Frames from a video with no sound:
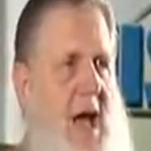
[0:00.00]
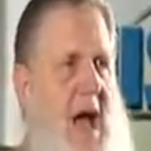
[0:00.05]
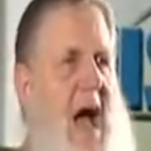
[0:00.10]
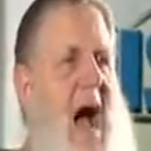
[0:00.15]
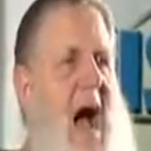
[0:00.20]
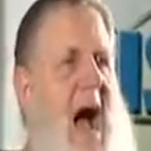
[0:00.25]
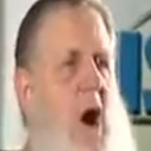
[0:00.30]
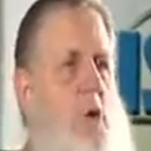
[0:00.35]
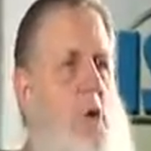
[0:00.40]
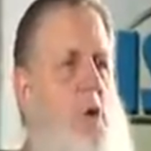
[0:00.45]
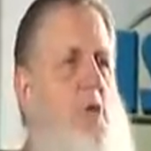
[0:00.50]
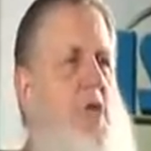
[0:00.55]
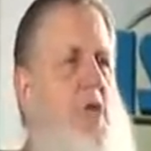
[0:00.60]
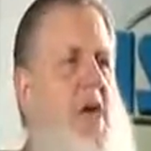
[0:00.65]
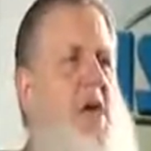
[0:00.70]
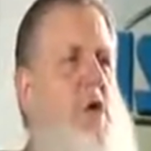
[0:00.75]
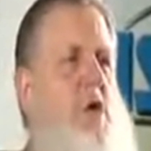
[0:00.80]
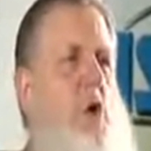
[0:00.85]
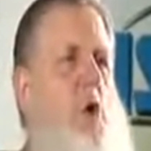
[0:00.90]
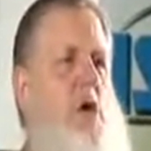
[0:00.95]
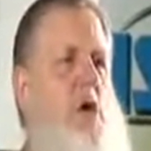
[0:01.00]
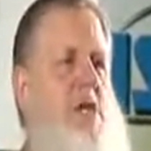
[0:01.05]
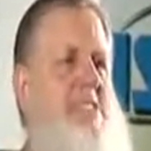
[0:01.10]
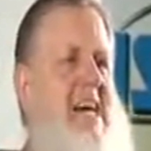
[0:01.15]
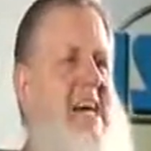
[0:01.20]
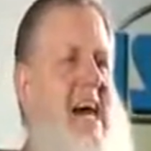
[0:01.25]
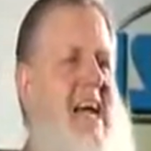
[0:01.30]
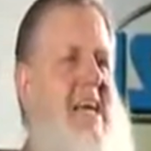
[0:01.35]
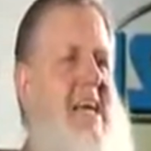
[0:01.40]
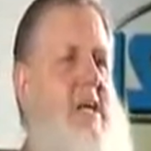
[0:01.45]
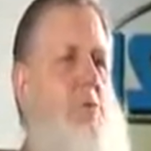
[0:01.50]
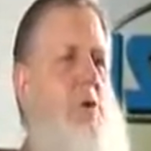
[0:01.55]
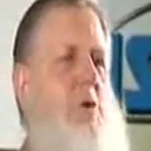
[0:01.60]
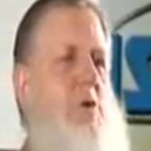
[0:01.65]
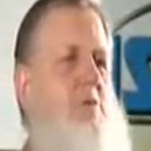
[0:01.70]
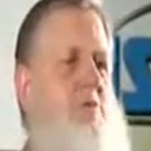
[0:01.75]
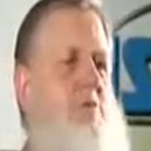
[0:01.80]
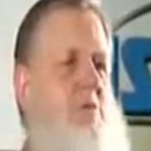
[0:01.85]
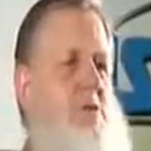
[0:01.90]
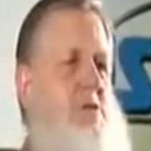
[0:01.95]
How do they know exactly
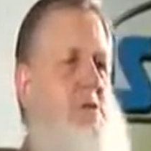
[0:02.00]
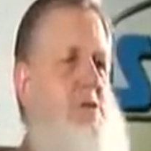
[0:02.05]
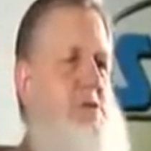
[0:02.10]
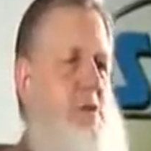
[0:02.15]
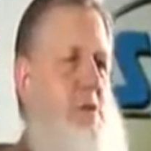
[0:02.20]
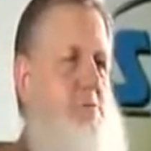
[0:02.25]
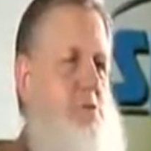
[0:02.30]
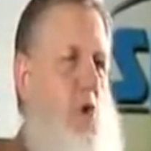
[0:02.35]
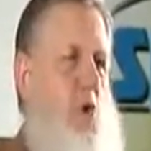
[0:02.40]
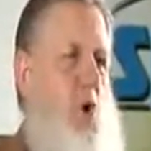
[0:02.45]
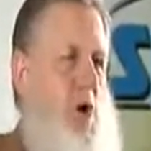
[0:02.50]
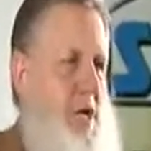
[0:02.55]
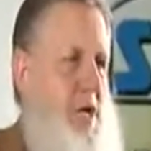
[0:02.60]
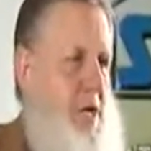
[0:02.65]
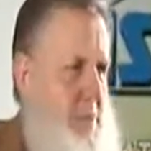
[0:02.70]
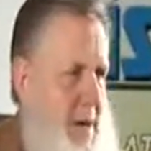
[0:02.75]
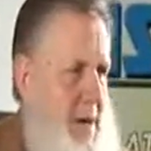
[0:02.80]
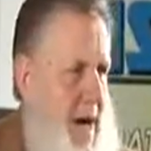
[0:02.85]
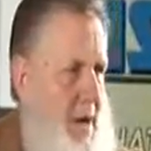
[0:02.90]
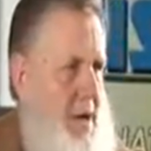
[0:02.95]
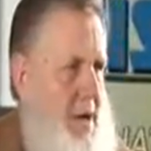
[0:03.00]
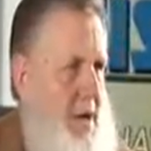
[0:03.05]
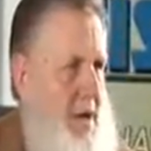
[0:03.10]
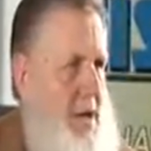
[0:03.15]
what verses I'm talking about?